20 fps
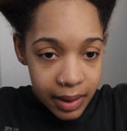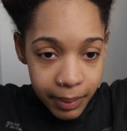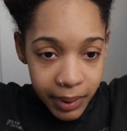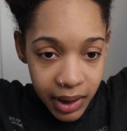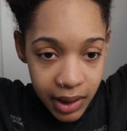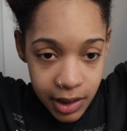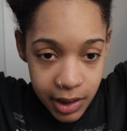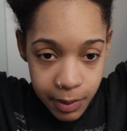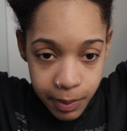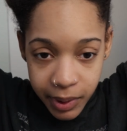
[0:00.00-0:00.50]
let me
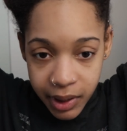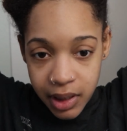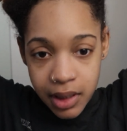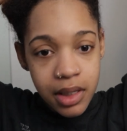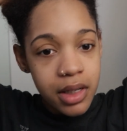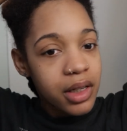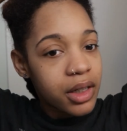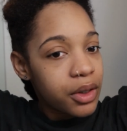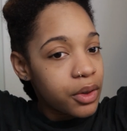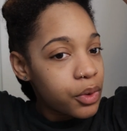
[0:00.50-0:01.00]
explain
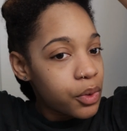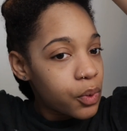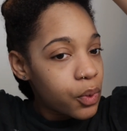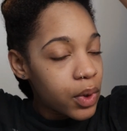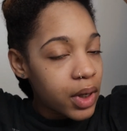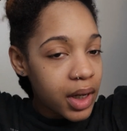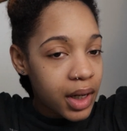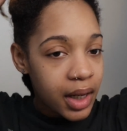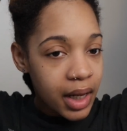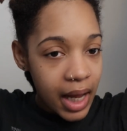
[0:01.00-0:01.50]
to you
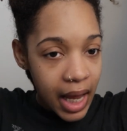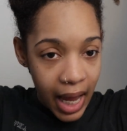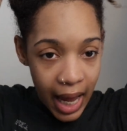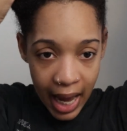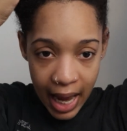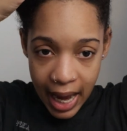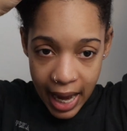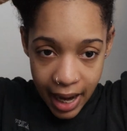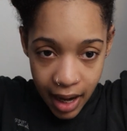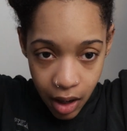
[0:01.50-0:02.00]

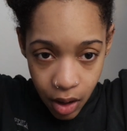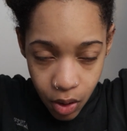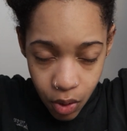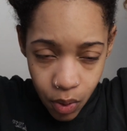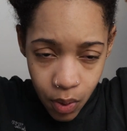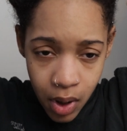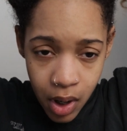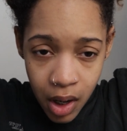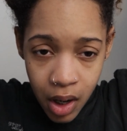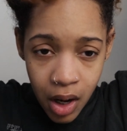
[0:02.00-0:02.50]

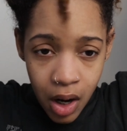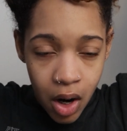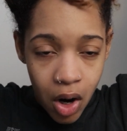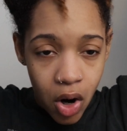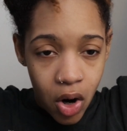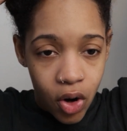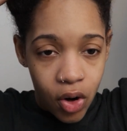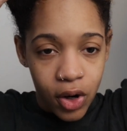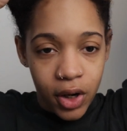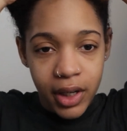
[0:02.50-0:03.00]
how
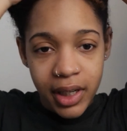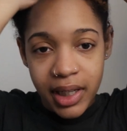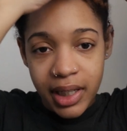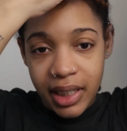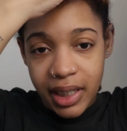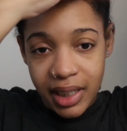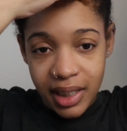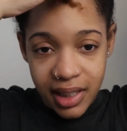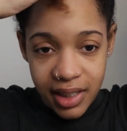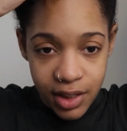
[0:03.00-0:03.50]
hard it
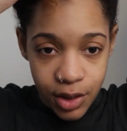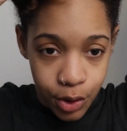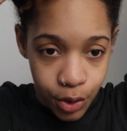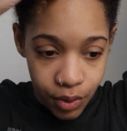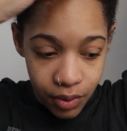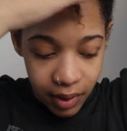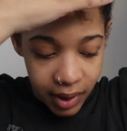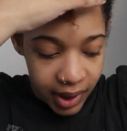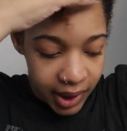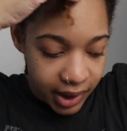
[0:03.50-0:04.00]
is to
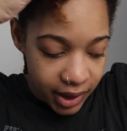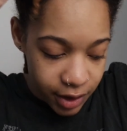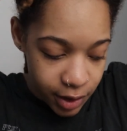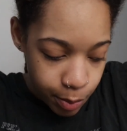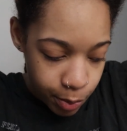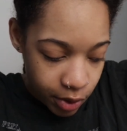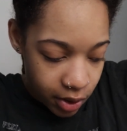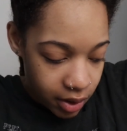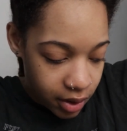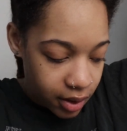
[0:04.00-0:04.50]
find this
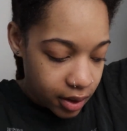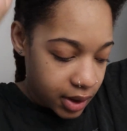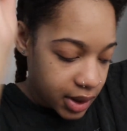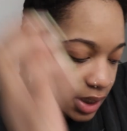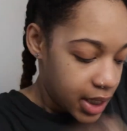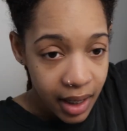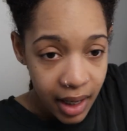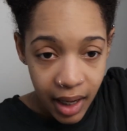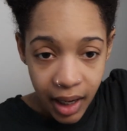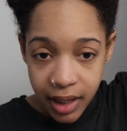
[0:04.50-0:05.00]
product.
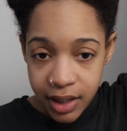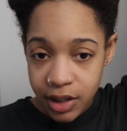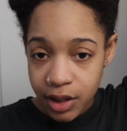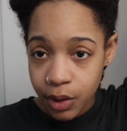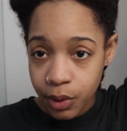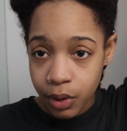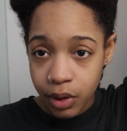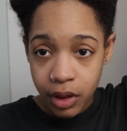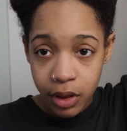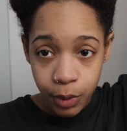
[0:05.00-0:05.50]
Had to go
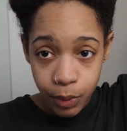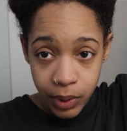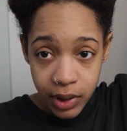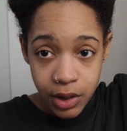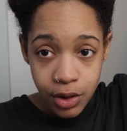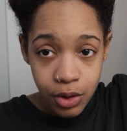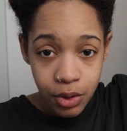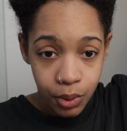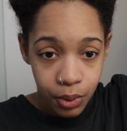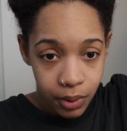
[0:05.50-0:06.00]
to 3
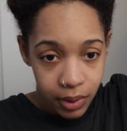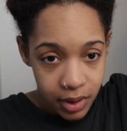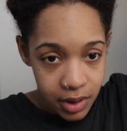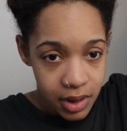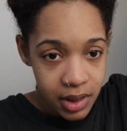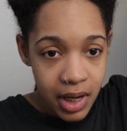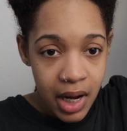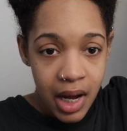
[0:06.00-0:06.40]
stores,